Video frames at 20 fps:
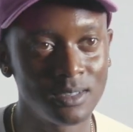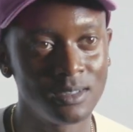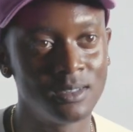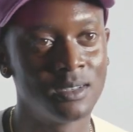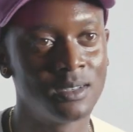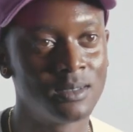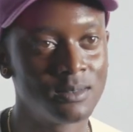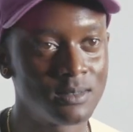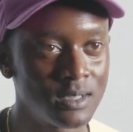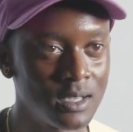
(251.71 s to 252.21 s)

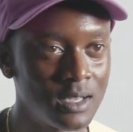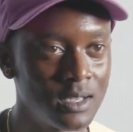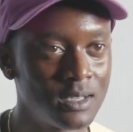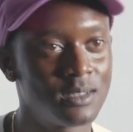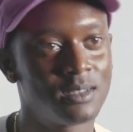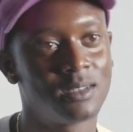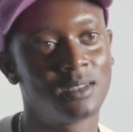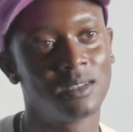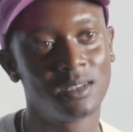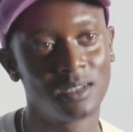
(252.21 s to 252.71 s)
You know what I'm
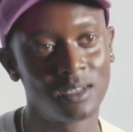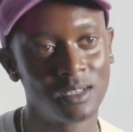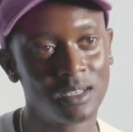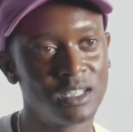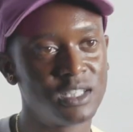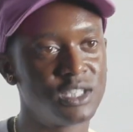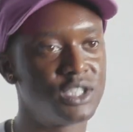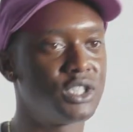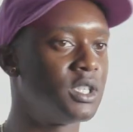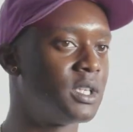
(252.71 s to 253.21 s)
saying?
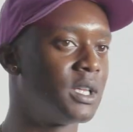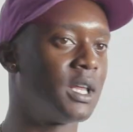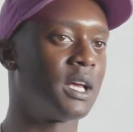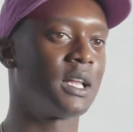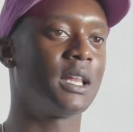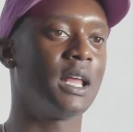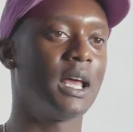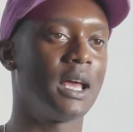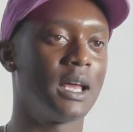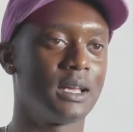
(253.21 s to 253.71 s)
Shit
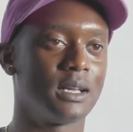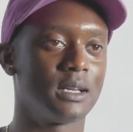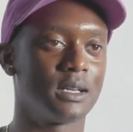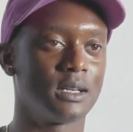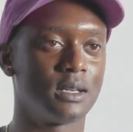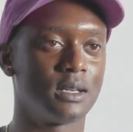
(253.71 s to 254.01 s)
like that.